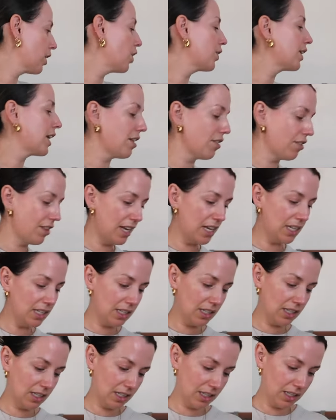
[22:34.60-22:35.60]
Okay,
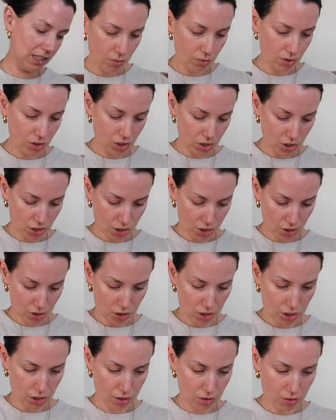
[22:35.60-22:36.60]
this I want to show
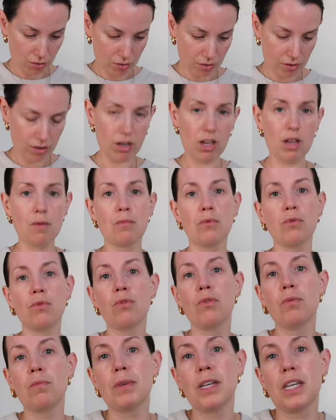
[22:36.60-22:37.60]
you that I
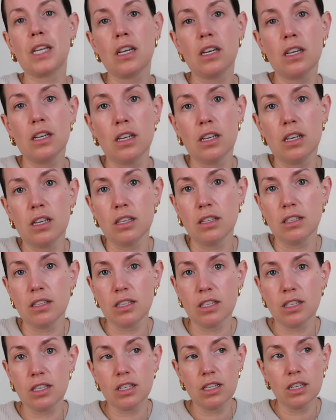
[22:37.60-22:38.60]
bought
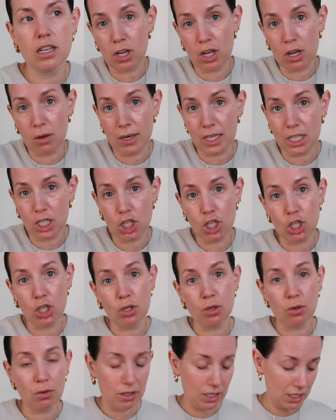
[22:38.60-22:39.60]
because I'm going
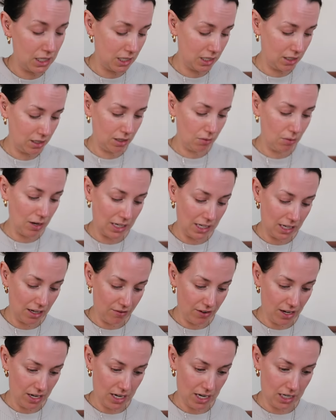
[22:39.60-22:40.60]
to this swanky
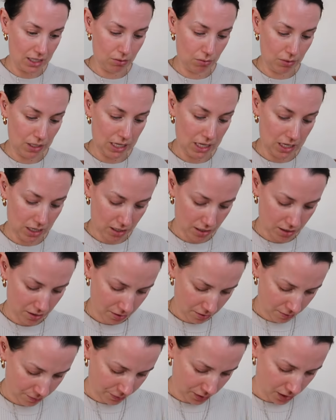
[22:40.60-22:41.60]
event next week.
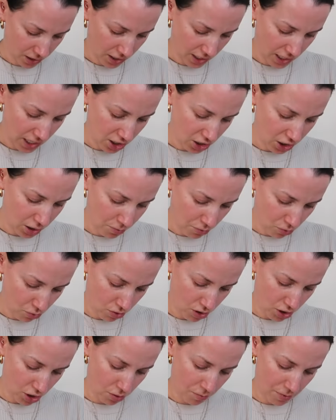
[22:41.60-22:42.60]
I actually
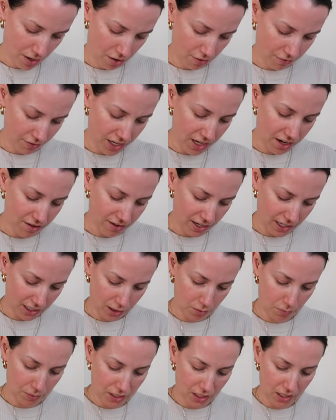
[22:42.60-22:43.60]
bought a new pair of earrings
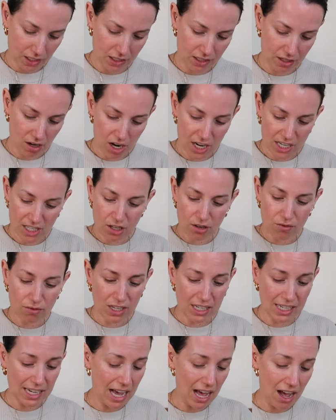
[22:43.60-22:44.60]
because I don't
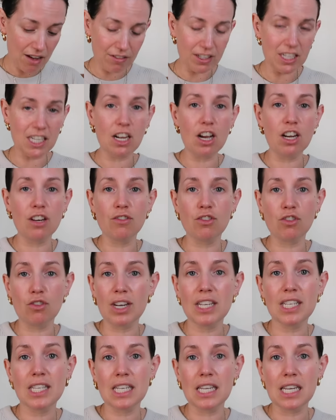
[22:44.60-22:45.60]
really have any kind of
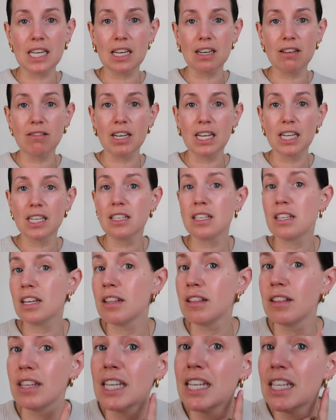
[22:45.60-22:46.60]
dressy earrings.
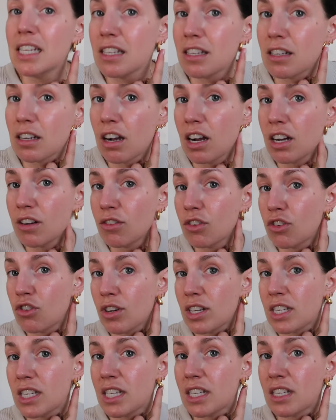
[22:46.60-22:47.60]
Like, these are kind of the
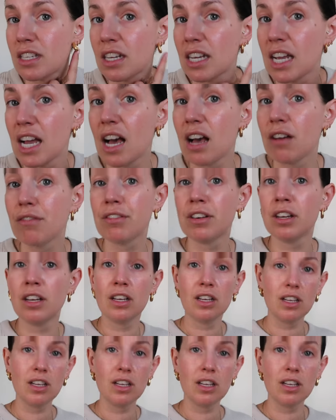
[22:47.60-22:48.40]
dressiest I have.